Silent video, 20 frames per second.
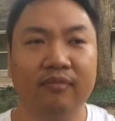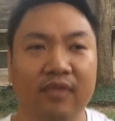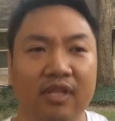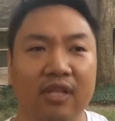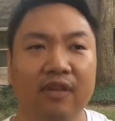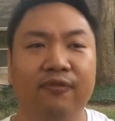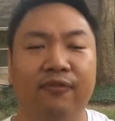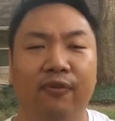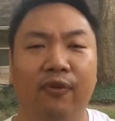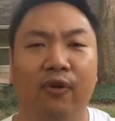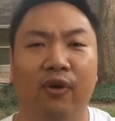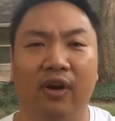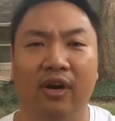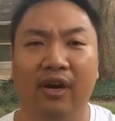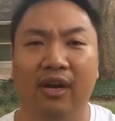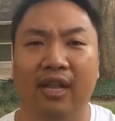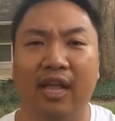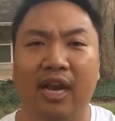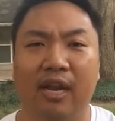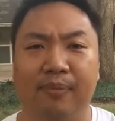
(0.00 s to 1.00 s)
for
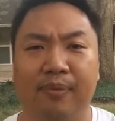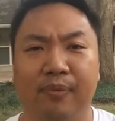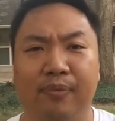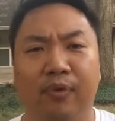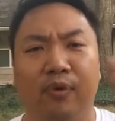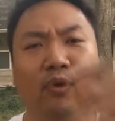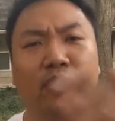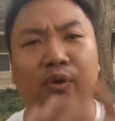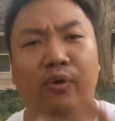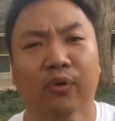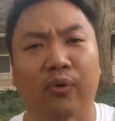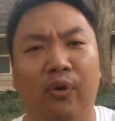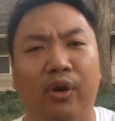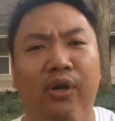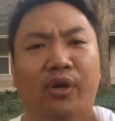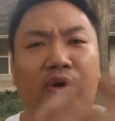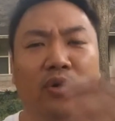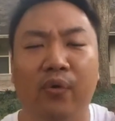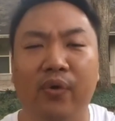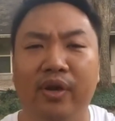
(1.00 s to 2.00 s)
a lot of people who are
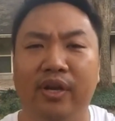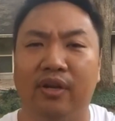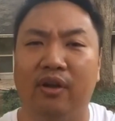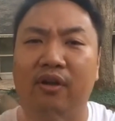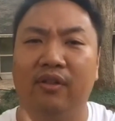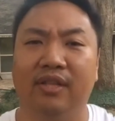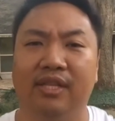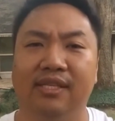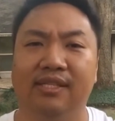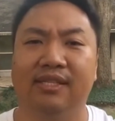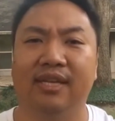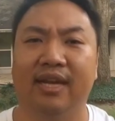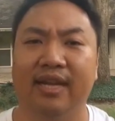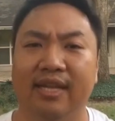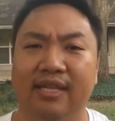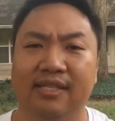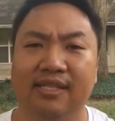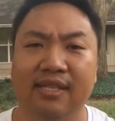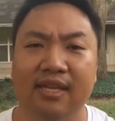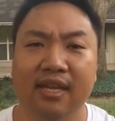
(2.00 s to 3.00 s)
going on these
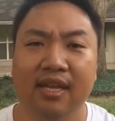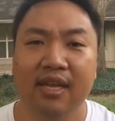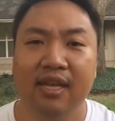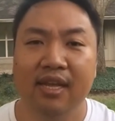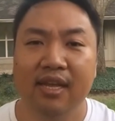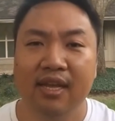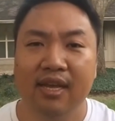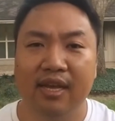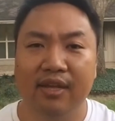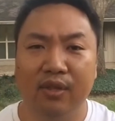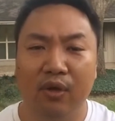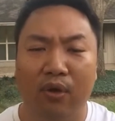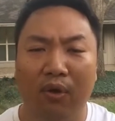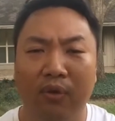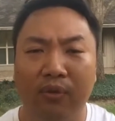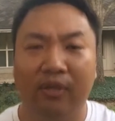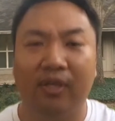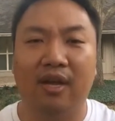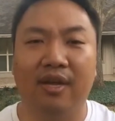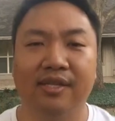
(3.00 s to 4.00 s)
diets. And the
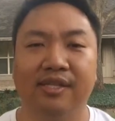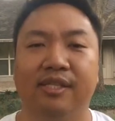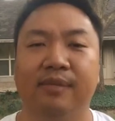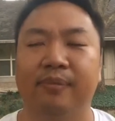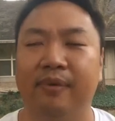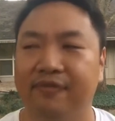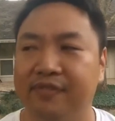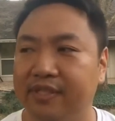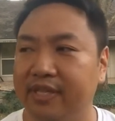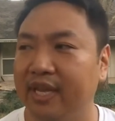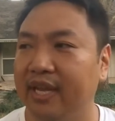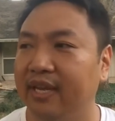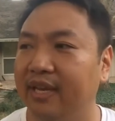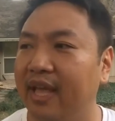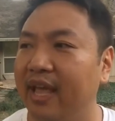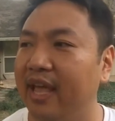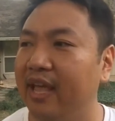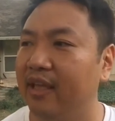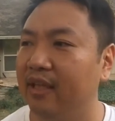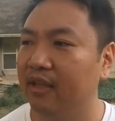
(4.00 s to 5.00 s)
old concept of saying,
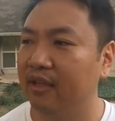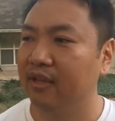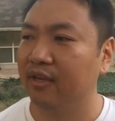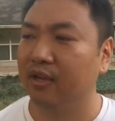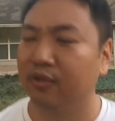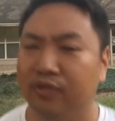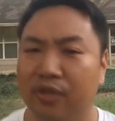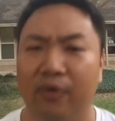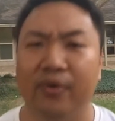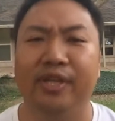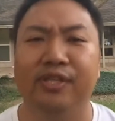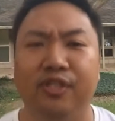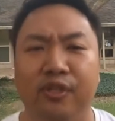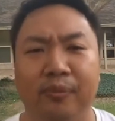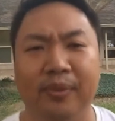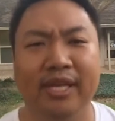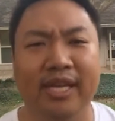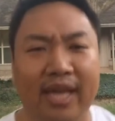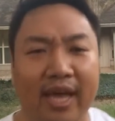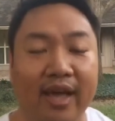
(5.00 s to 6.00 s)
hey, you know, don't eat too
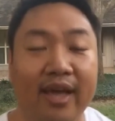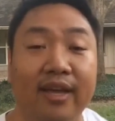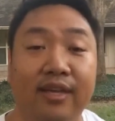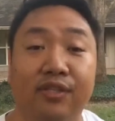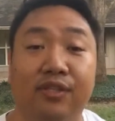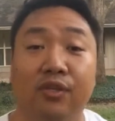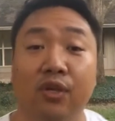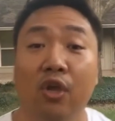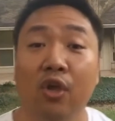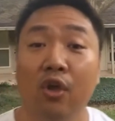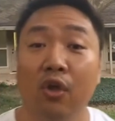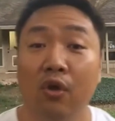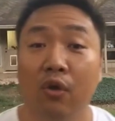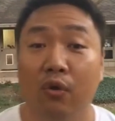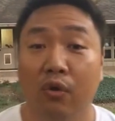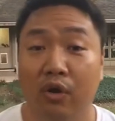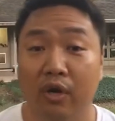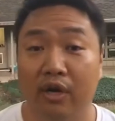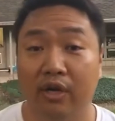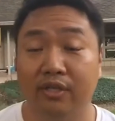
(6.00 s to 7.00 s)
many eggs
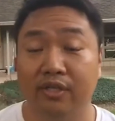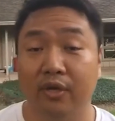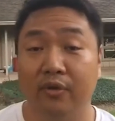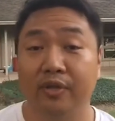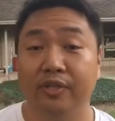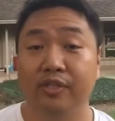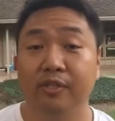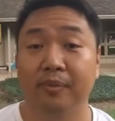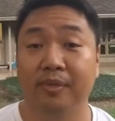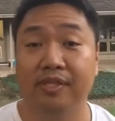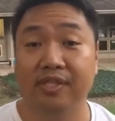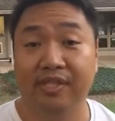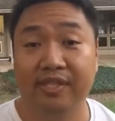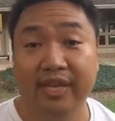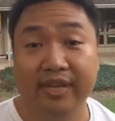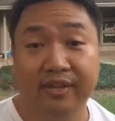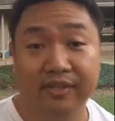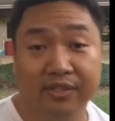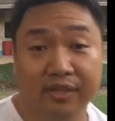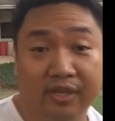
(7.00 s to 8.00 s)
or don't eat too much
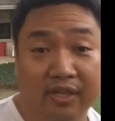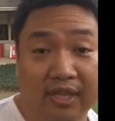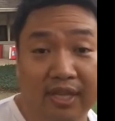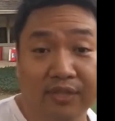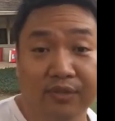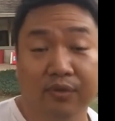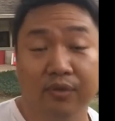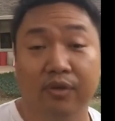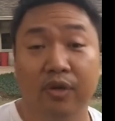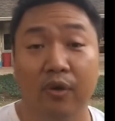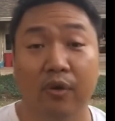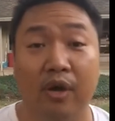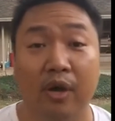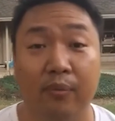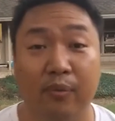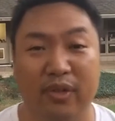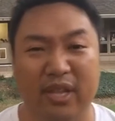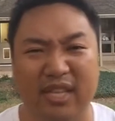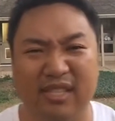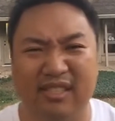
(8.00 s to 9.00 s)
steak because your cholesterol go up,
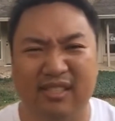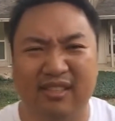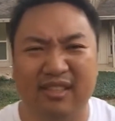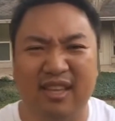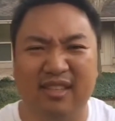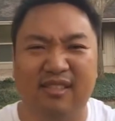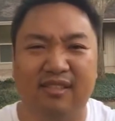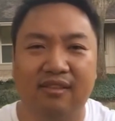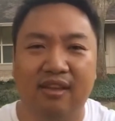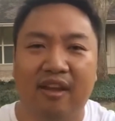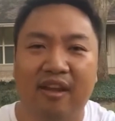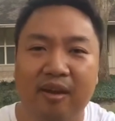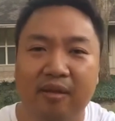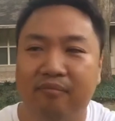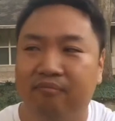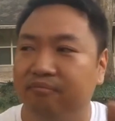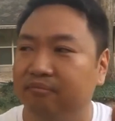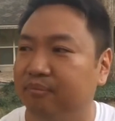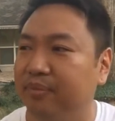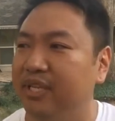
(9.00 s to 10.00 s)
well, that's kind of
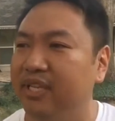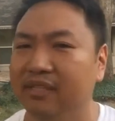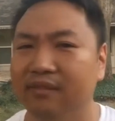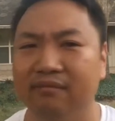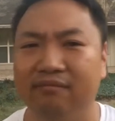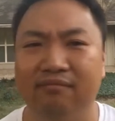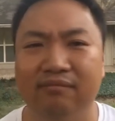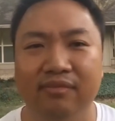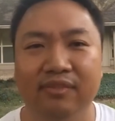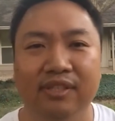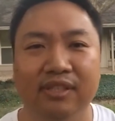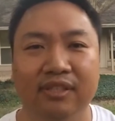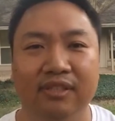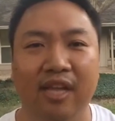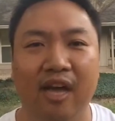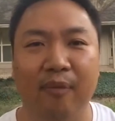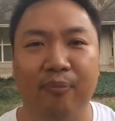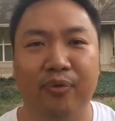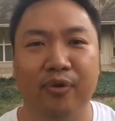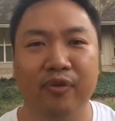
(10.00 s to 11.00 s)
being
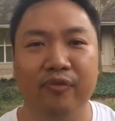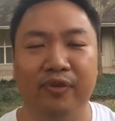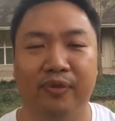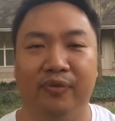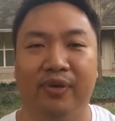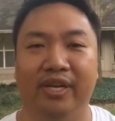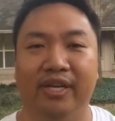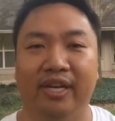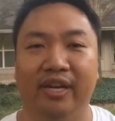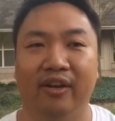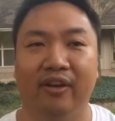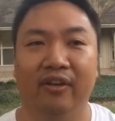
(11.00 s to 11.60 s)
not proven right now.